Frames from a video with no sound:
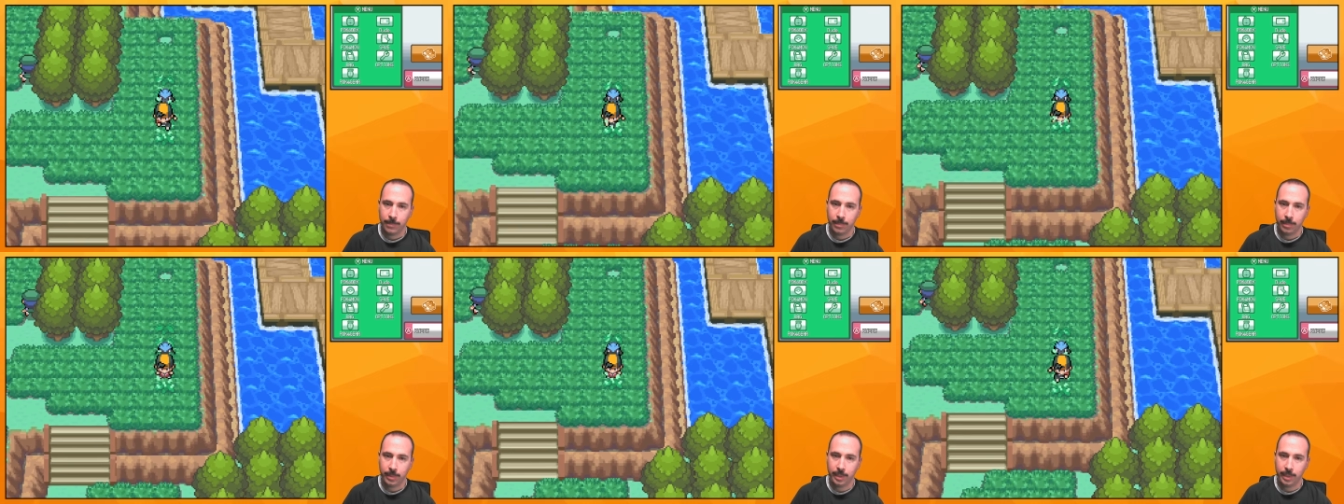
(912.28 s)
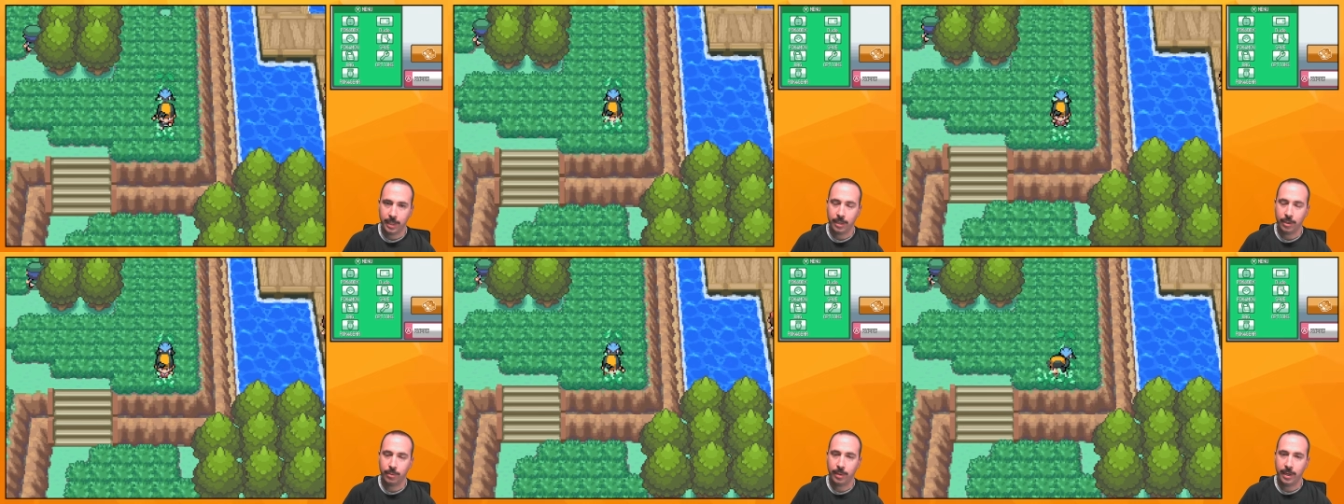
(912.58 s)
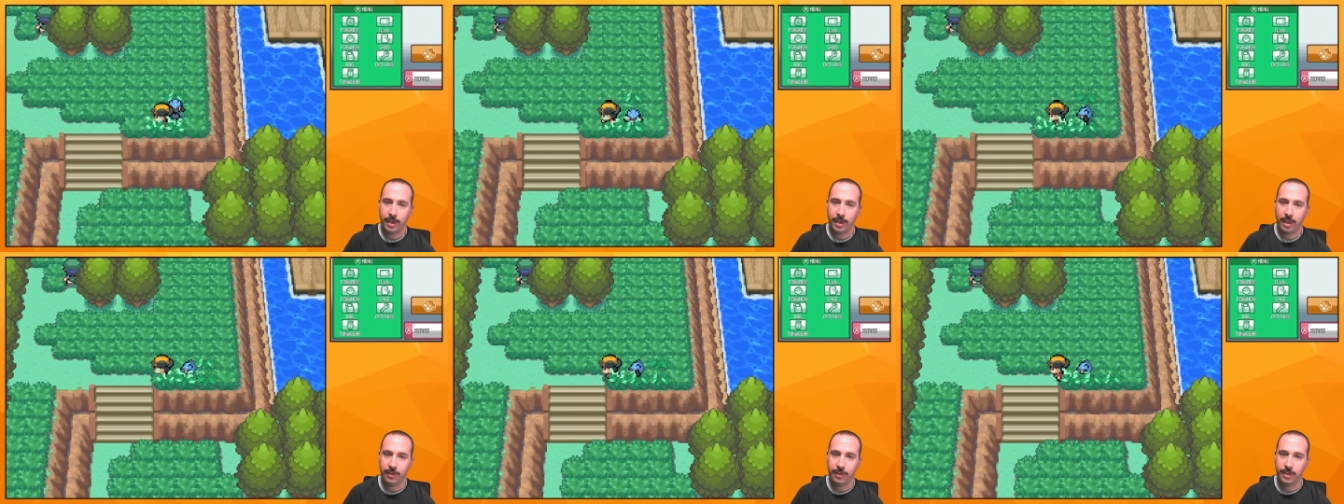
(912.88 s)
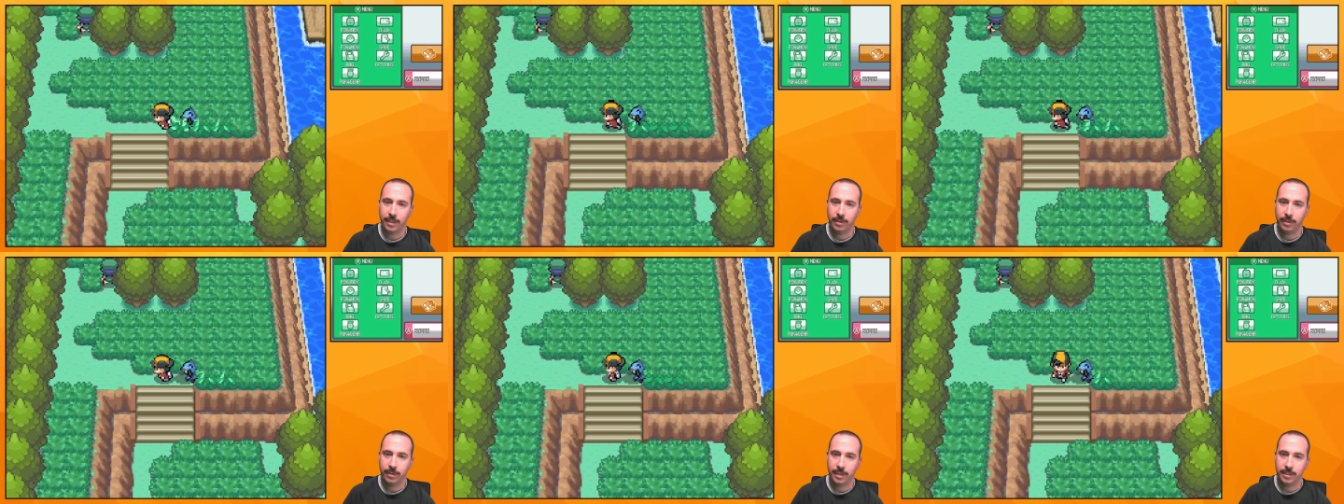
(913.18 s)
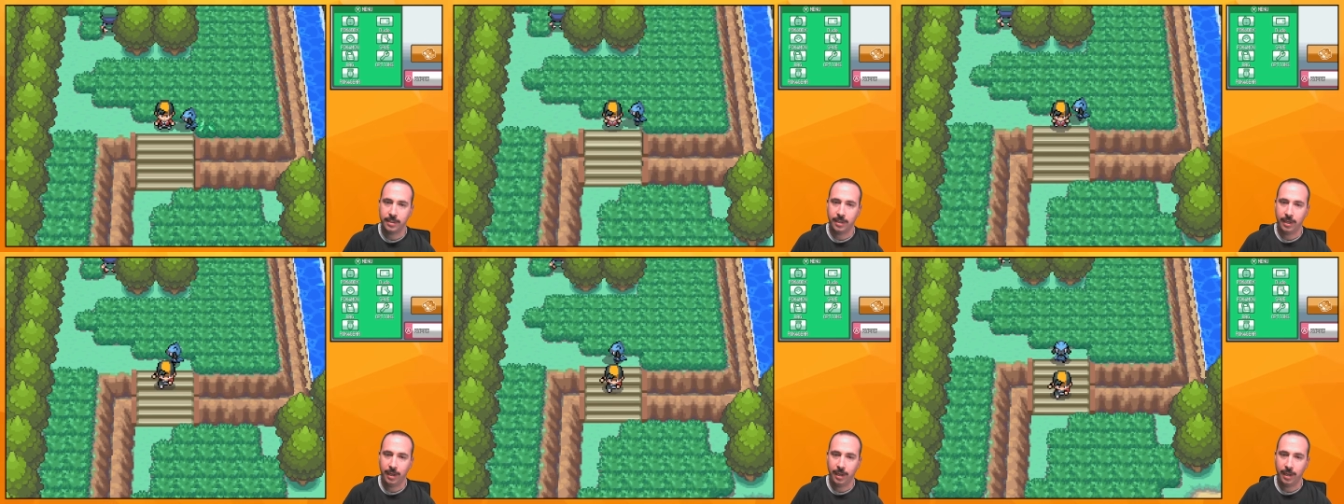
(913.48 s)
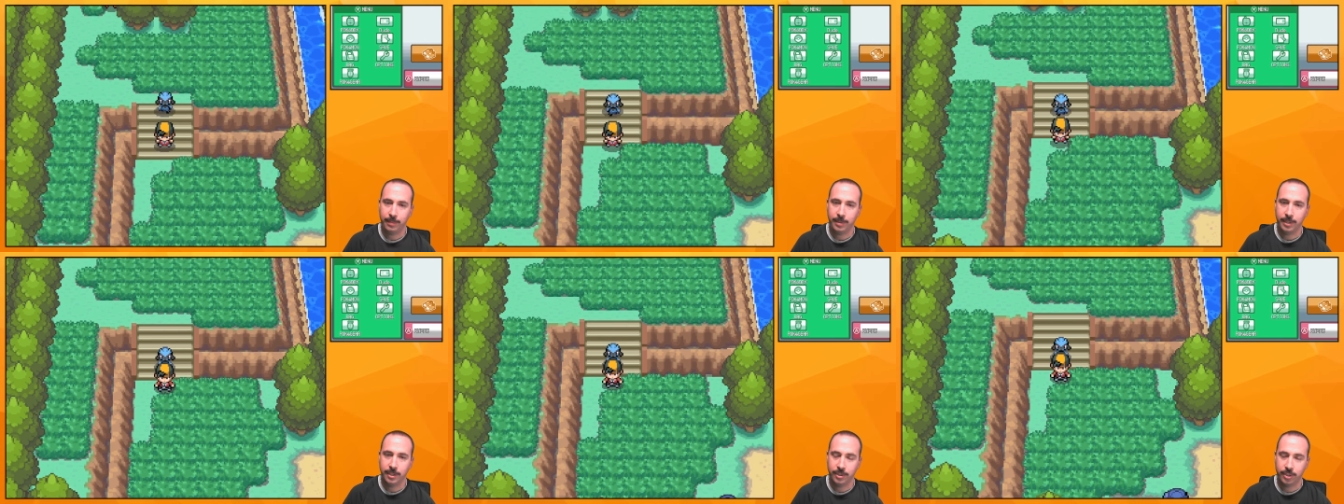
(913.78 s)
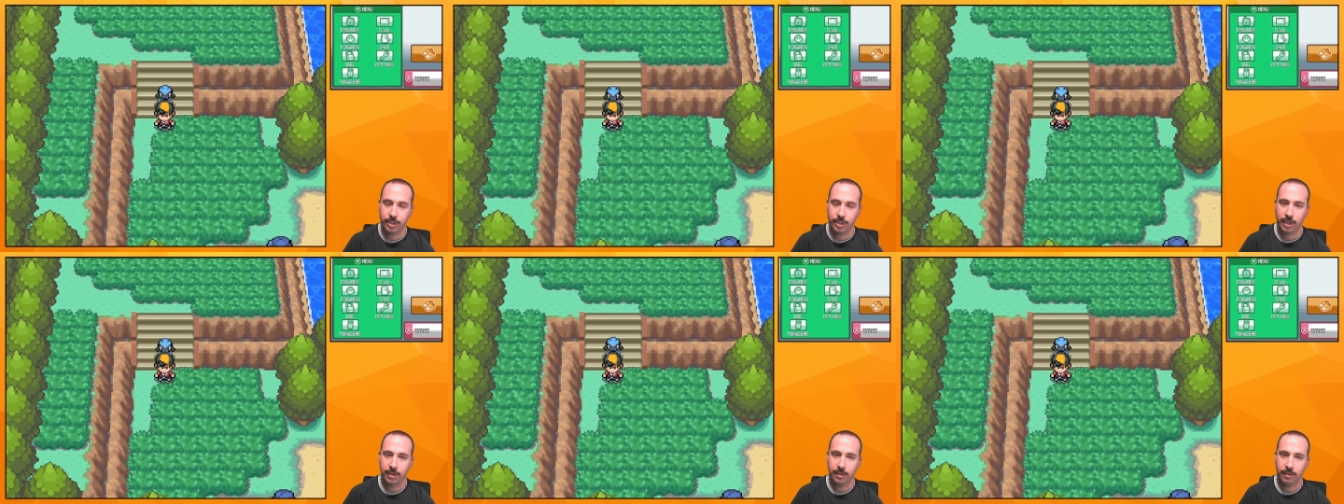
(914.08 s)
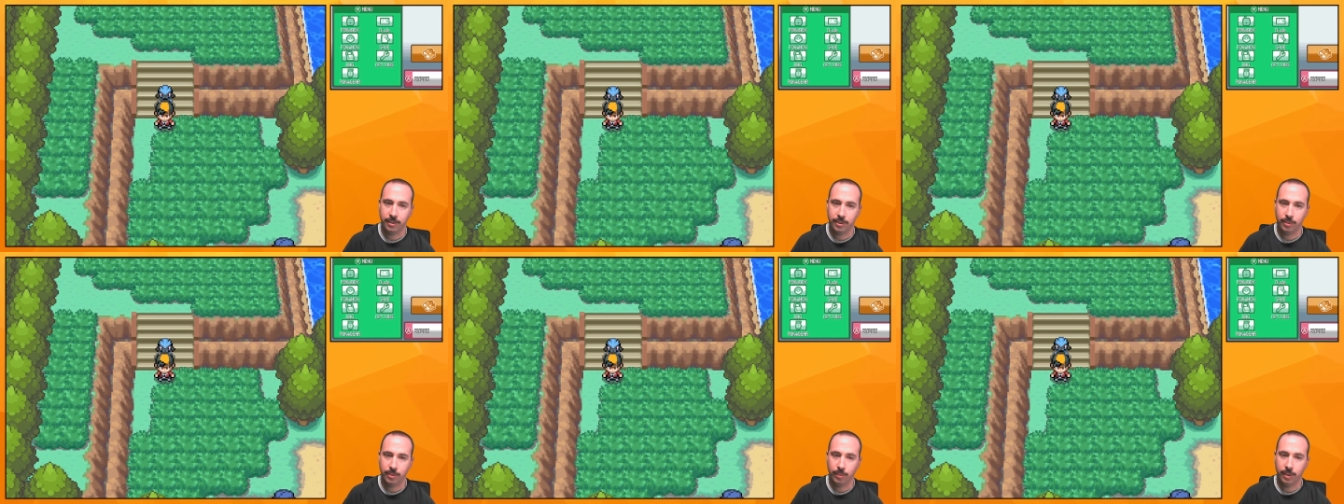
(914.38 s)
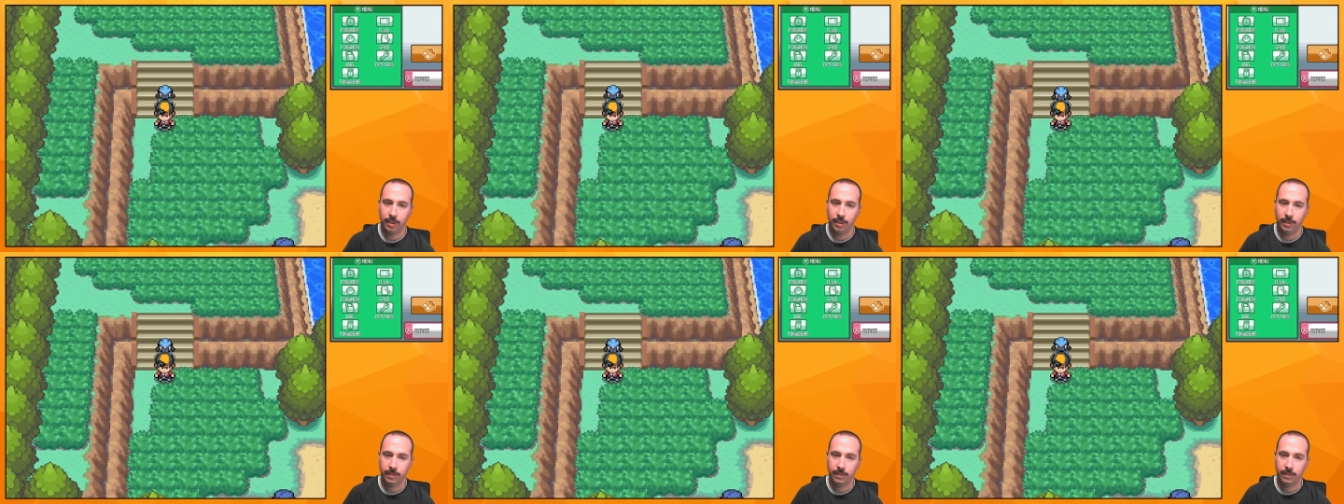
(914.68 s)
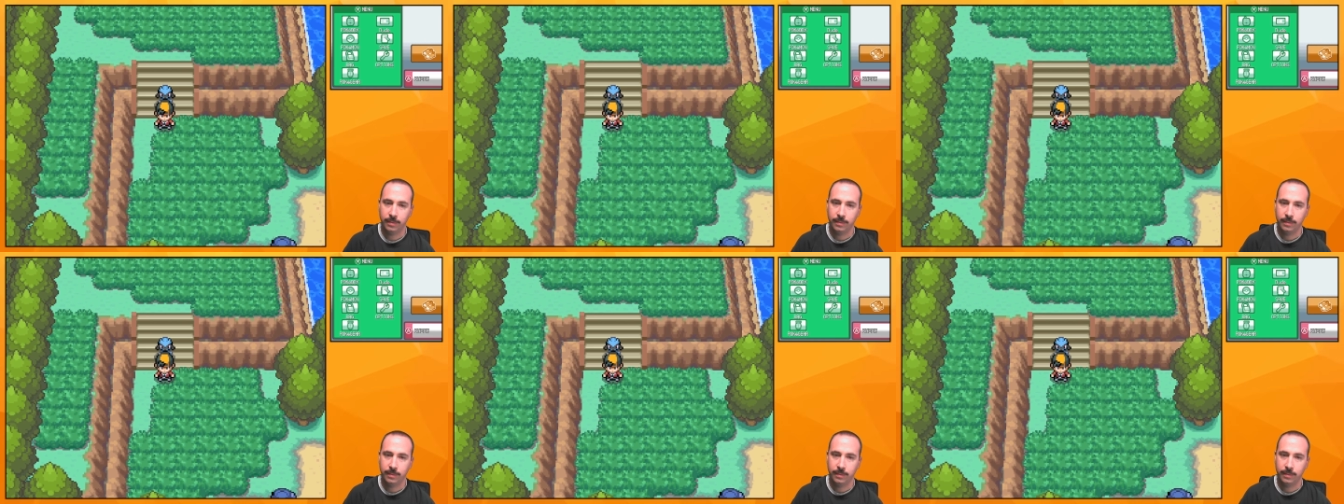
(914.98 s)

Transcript: But yeah, you're right. I think there is a happiness checker as well.